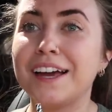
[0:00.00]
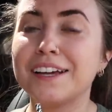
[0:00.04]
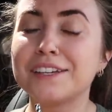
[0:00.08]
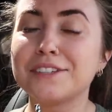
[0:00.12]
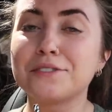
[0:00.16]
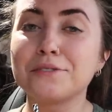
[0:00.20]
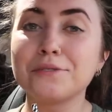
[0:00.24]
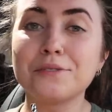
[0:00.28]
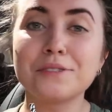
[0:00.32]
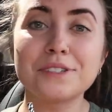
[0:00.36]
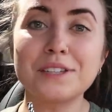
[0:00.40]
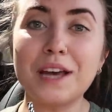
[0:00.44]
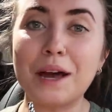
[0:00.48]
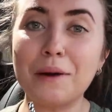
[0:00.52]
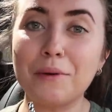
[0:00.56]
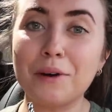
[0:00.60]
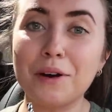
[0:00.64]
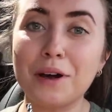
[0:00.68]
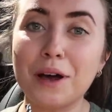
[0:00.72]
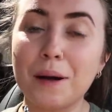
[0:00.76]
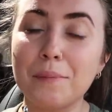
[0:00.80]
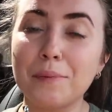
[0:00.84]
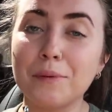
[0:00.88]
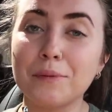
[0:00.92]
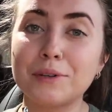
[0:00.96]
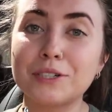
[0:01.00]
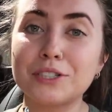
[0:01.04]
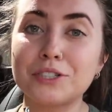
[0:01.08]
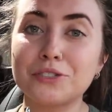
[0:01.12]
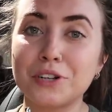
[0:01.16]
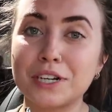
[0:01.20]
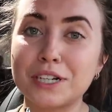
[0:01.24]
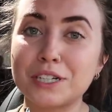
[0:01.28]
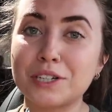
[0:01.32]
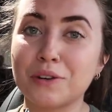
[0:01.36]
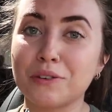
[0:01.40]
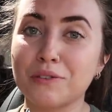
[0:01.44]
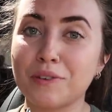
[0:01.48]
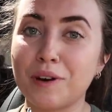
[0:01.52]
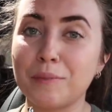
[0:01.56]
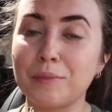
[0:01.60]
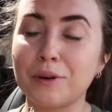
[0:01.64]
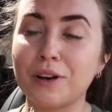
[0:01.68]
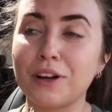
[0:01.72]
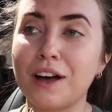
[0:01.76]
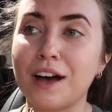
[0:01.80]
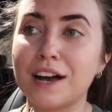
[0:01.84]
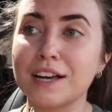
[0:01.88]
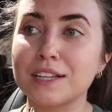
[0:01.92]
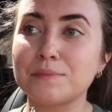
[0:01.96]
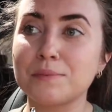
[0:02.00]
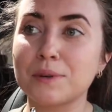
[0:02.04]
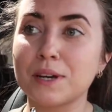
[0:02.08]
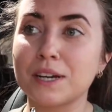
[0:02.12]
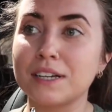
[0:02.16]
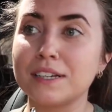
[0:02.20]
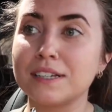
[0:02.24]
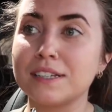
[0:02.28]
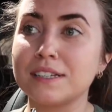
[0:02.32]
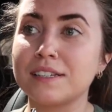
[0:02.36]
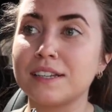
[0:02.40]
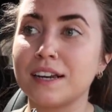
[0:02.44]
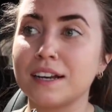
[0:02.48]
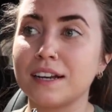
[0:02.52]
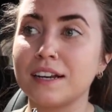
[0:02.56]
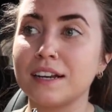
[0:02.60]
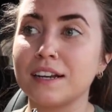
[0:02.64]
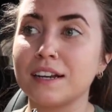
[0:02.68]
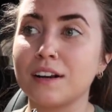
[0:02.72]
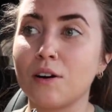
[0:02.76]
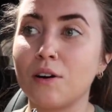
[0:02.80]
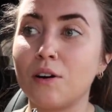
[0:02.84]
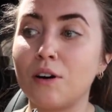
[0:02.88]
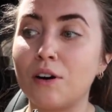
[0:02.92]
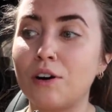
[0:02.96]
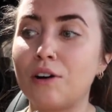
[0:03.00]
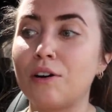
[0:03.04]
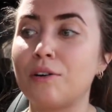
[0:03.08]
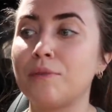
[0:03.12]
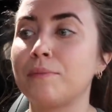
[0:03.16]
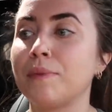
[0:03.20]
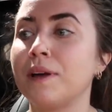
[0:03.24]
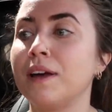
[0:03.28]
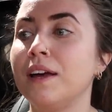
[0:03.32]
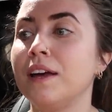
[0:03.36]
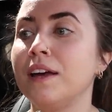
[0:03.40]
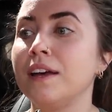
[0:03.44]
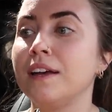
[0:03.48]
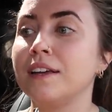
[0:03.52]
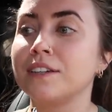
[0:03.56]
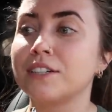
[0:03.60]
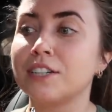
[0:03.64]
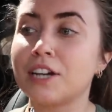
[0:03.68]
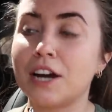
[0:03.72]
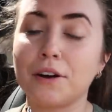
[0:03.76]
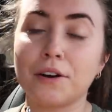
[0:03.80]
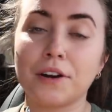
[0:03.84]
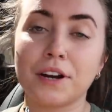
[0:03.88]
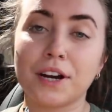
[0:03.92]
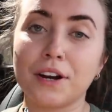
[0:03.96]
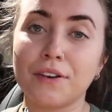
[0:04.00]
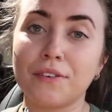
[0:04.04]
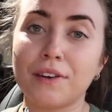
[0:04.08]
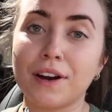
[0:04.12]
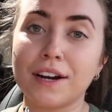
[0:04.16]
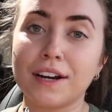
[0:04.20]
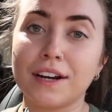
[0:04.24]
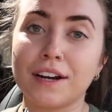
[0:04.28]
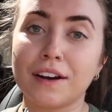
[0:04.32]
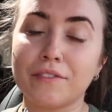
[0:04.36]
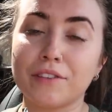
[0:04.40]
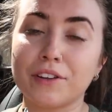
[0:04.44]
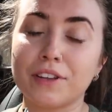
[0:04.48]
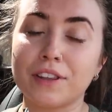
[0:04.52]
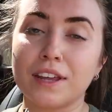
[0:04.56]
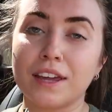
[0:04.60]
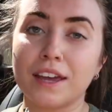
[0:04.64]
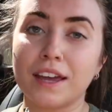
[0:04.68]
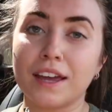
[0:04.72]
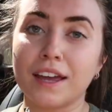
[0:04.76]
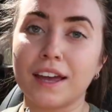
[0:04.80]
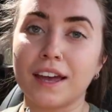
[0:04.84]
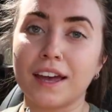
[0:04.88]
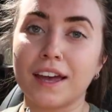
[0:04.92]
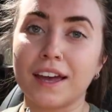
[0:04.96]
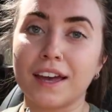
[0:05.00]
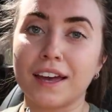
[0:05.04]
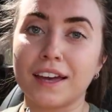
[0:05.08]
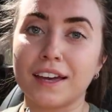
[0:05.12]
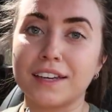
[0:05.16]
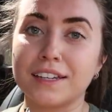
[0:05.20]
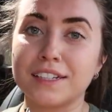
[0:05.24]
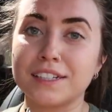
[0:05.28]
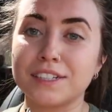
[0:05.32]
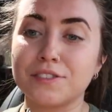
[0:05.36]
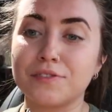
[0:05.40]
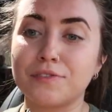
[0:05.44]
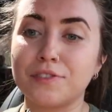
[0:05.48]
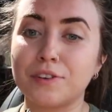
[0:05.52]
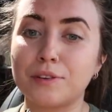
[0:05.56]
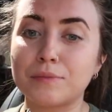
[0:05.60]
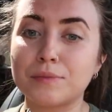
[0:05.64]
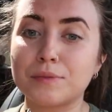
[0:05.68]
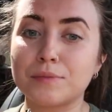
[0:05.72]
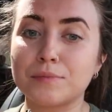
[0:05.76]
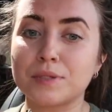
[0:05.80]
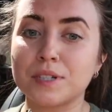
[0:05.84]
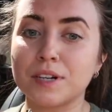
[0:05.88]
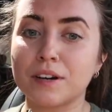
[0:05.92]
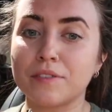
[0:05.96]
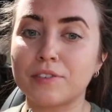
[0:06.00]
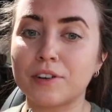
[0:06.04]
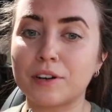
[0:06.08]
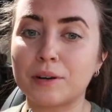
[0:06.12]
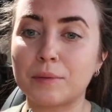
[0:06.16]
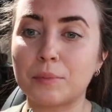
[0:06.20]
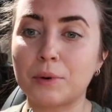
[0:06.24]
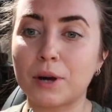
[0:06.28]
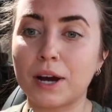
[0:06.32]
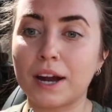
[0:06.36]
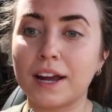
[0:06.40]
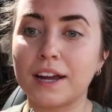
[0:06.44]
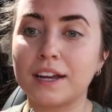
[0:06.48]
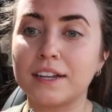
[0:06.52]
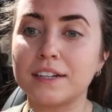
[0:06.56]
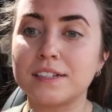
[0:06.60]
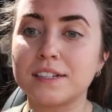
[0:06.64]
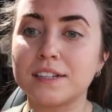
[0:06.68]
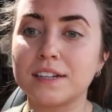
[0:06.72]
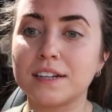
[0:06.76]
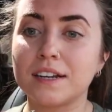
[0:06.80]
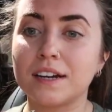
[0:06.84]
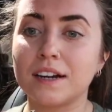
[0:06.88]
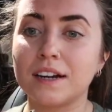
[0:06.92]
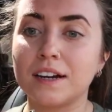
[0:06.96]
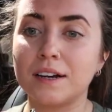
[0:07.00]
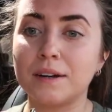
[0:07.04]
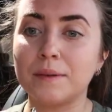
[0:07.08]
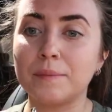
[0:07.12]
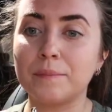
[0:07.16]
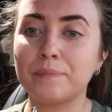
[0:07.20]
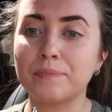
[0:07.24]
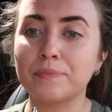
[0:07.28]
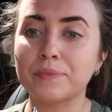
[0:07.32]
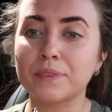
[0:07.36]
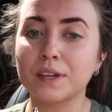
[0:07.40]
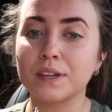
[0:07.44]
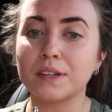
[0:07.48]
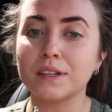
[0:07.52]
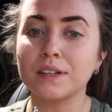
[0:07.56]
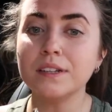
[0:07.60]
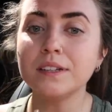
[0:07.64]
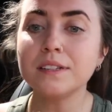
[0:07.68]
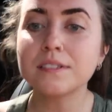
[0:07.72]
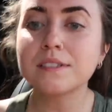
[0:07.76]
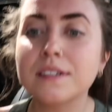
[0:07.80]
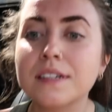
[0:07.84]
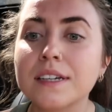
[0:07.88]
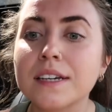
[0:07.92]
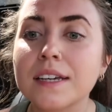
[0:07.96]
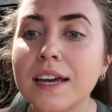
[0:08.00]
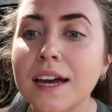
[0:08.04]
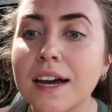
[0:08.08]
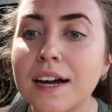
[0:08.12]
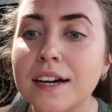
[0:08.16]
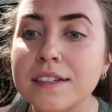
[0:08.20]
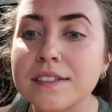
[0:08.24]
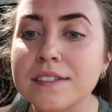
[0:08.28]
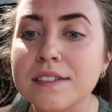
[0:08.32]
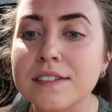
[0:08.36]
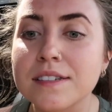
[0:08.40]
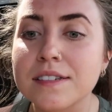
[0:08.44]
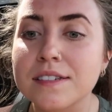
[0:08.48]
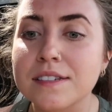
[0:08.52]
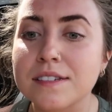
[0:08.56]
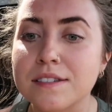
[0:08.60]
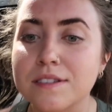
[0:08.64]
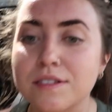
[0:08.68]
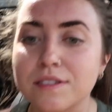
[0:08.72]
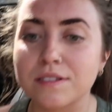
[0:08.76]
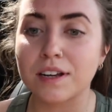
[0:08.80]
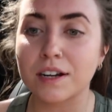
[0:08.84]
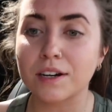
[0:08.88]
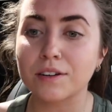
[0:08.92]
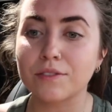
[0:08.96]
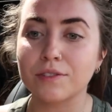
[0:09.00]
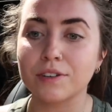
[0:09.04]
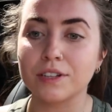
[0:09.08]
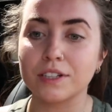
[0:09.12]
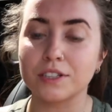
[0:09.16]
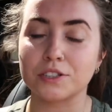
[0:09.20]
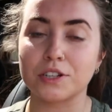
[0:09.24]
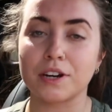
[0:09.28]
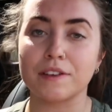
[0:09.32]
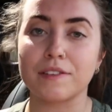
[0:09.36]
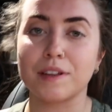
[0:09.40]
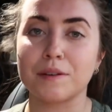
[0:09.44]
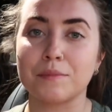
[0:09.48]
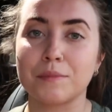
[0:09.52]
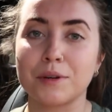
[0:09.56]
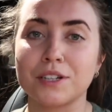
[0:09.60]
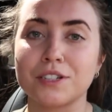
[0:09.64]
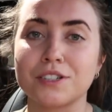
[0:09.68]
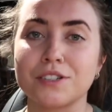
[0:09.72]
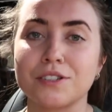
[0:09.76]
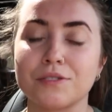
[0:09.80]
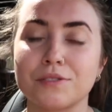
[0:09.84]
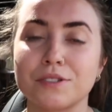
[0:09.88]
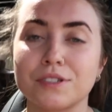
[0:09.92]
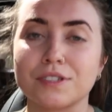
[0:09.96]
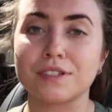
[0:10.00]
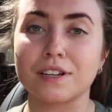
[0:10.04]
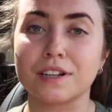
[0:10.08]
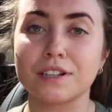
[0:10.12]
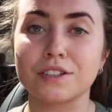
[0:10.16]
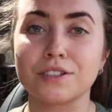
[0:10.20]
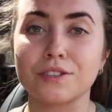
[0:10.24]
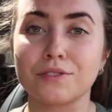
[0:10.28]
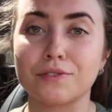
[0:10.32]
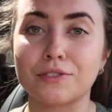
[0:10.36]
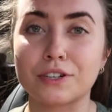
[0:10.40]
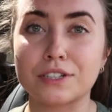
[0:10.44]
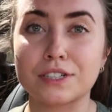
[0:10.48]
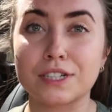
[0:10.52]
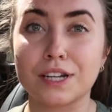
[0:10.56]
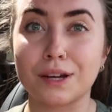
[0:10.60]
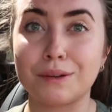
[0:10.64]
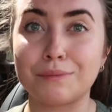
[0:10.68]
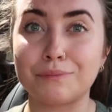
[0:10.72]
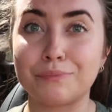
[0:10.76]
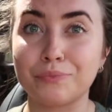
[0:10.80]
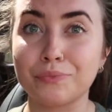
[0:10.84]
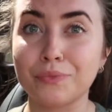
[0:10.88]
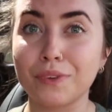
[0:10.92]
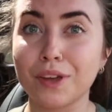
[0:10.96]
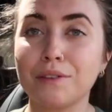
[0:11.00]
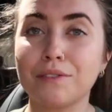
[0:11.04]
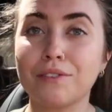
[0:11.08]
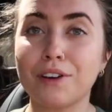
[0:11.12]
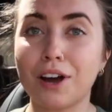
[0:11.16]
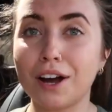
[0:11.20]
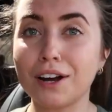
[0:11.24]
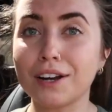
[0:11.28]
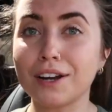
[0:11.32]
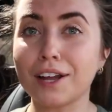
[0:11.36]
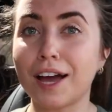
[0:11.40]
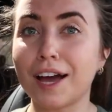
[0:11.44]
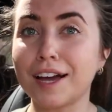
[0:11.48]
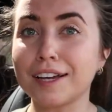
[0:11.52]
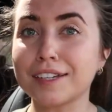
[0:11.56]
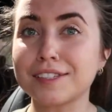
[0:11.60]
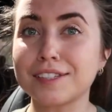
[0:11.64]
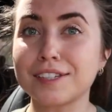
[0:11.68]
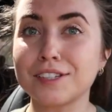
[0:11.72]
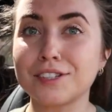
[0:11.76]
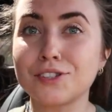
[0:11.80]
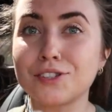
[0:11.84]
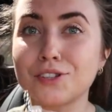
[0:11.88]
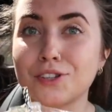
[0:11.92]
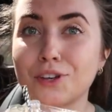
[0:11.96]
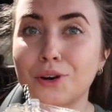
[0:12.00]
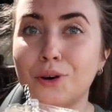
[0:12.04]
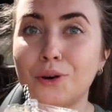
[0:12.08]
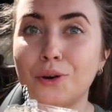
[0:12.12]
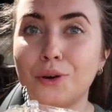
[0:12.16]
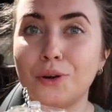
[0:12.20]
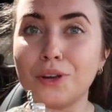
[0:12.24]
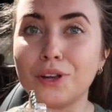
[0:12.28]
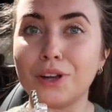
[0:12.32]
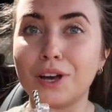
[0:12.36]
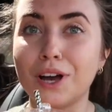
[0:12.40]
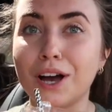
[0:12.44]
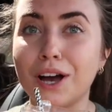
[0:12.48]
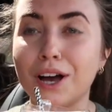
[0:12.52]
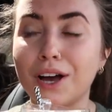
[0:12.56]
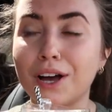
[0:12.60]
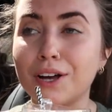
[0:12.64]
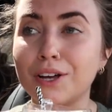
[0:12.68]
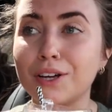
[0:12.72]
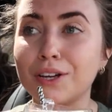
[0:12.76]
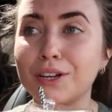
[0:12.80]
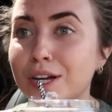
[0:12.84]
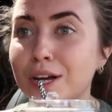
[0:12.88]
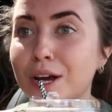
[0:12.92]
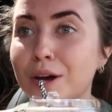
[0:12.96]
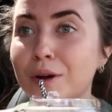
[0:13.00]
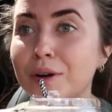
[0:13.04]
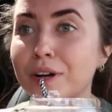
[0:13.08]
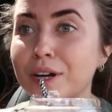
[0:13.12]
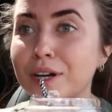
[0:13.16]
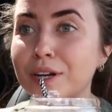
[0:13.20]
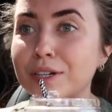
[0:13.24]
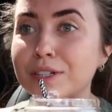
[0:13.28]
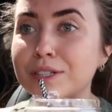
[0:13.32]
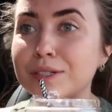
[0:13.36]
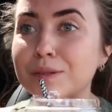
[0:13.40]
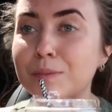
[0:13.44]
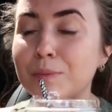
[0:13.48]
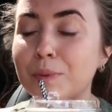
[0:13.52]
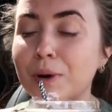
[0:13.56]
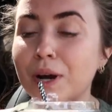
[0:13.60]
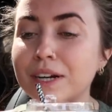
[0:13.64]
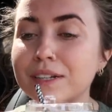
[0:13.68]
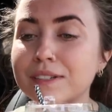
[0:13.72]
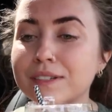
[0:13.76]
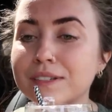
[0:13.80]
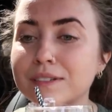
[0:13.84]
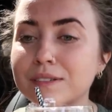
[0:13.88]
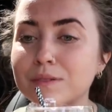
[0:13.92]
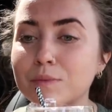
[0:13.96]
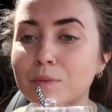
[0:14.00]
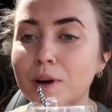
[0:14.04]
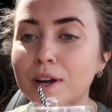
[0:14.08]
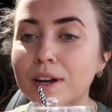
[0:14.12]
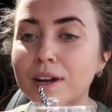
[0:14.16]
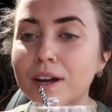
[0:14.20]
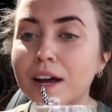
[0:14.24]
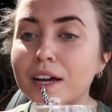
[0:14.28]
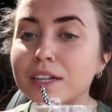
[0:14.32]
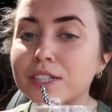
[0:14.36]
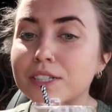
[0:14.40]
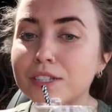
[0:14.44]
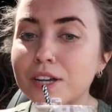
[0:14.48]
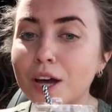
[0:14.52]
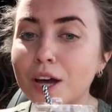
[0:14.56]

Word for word: As soon as I woke up and went straight to a Rumble class because I need to go home, shower and get ready and everything and film some stuff for a brand. Um, I need to get gas. This is, I don't really drive that much. So this is actually the first time I'll have gotten gas since the whole, uh, you know, increase in prices and whatnot.